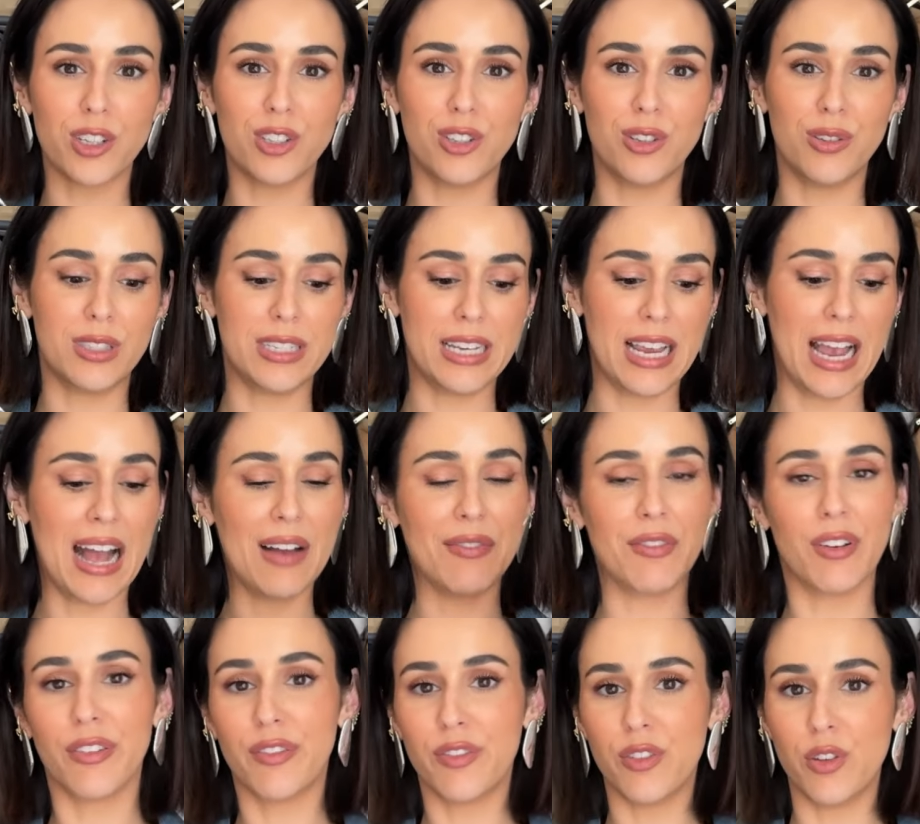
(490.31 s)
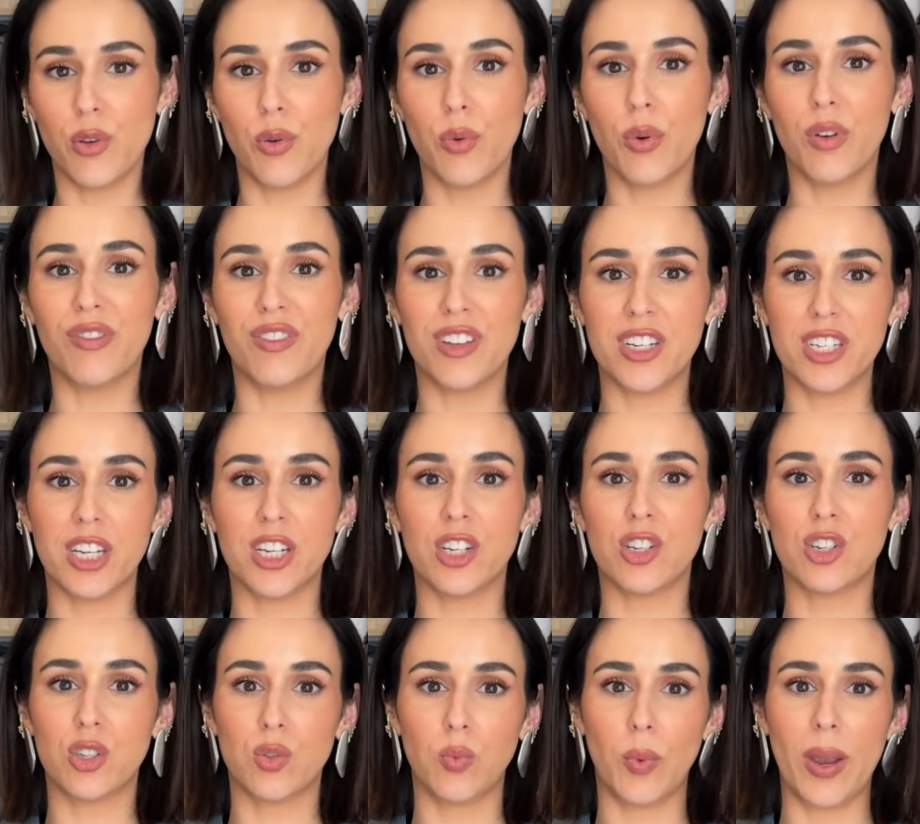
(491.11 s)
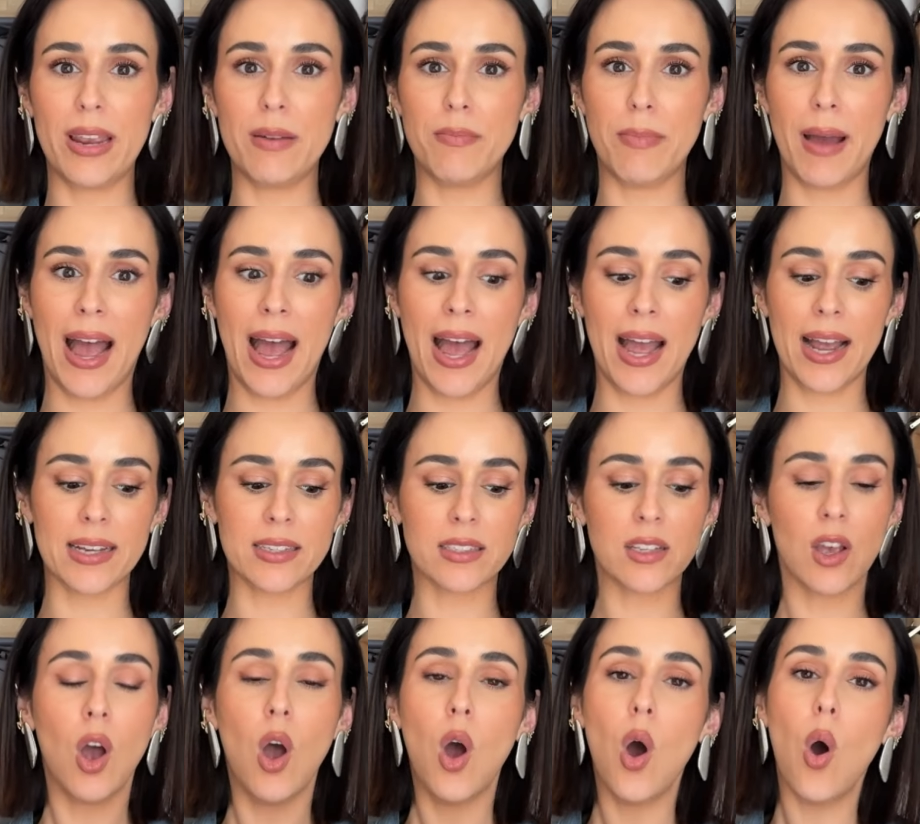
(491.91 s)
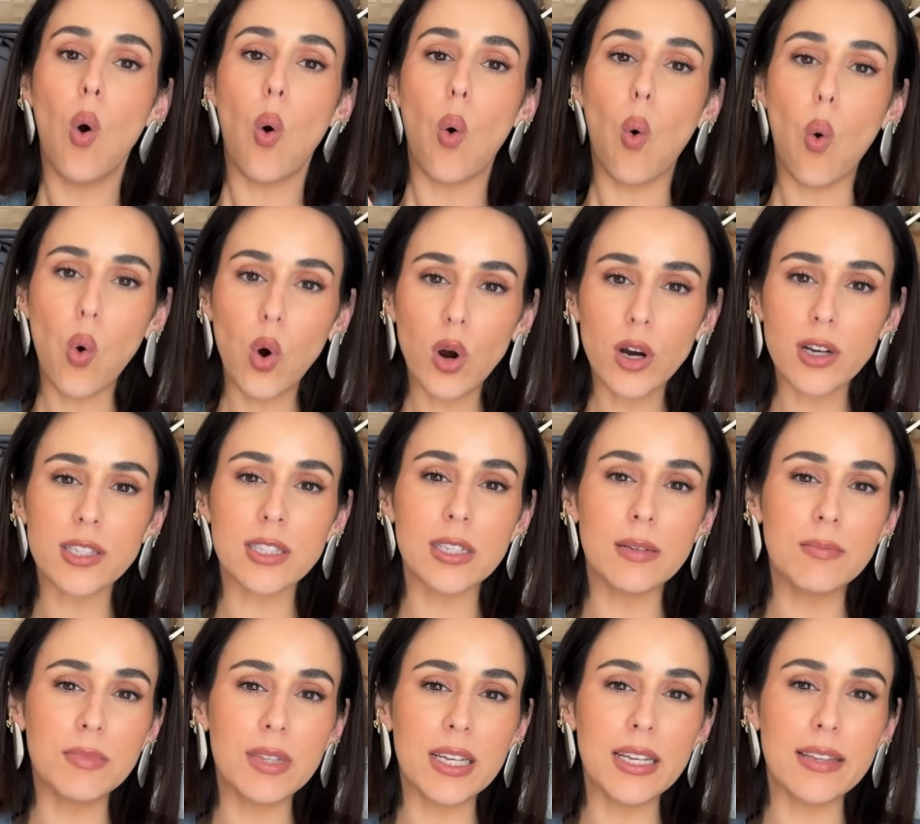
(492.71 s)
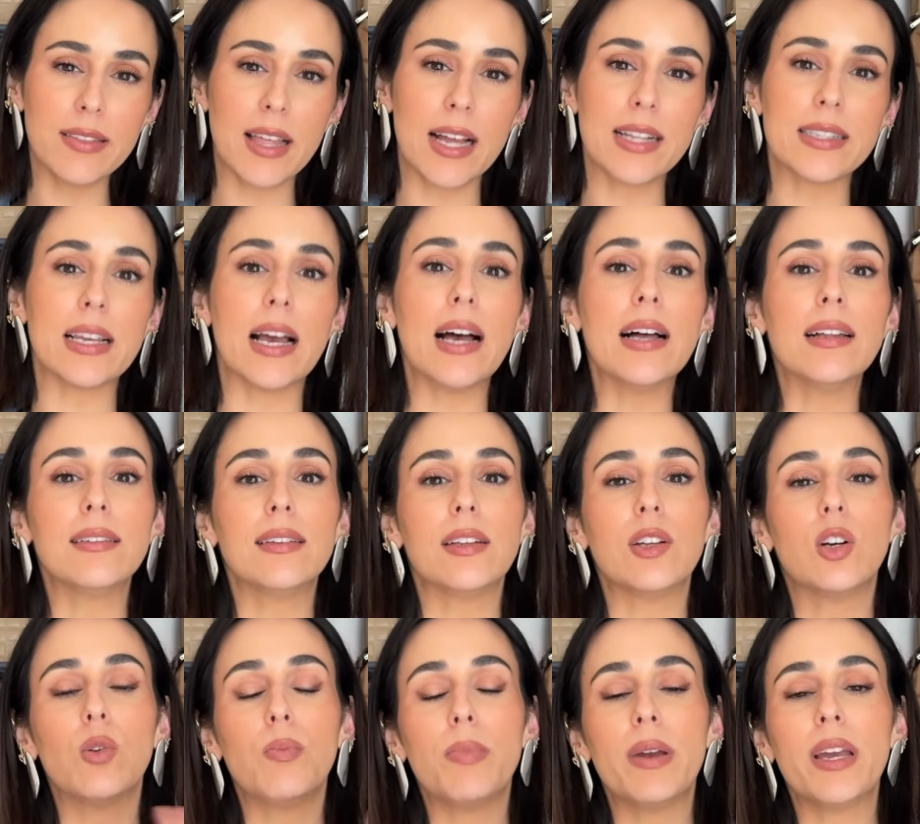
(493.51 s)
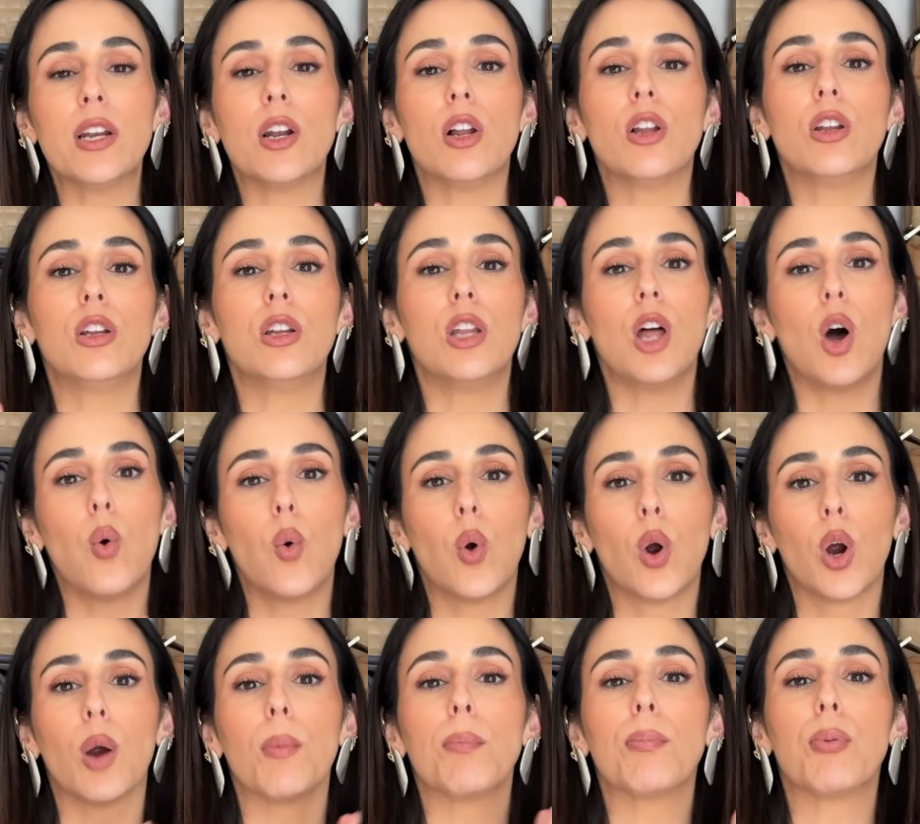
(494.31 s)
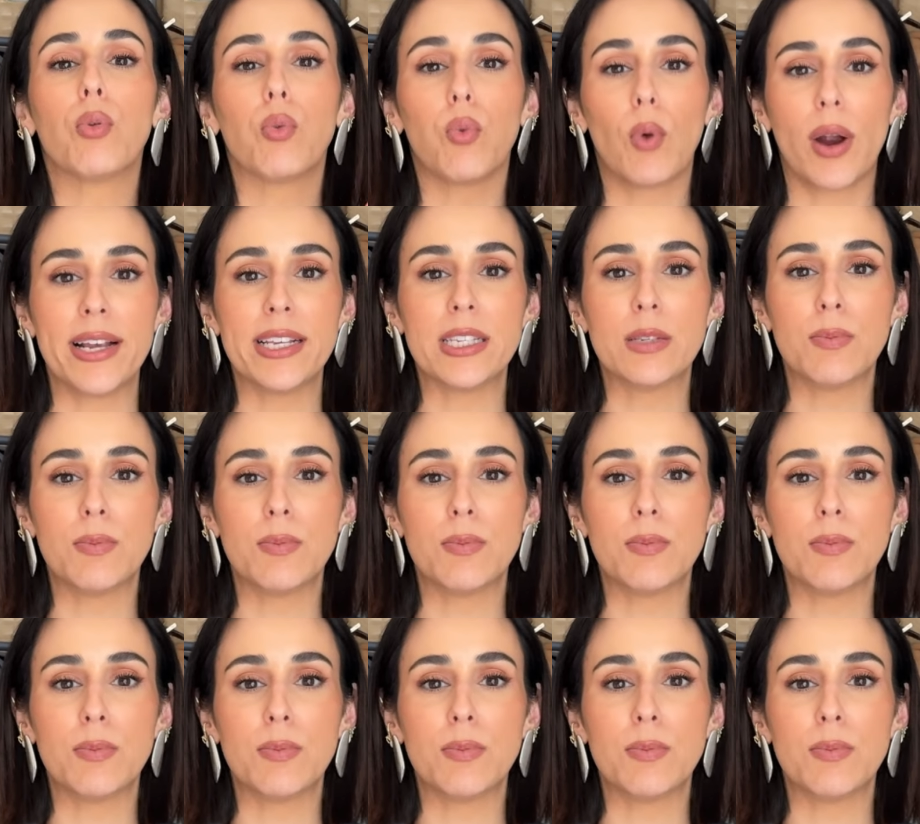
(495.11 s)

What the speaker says: You see I have a few vintage suede bags, or something that's a little bit lower price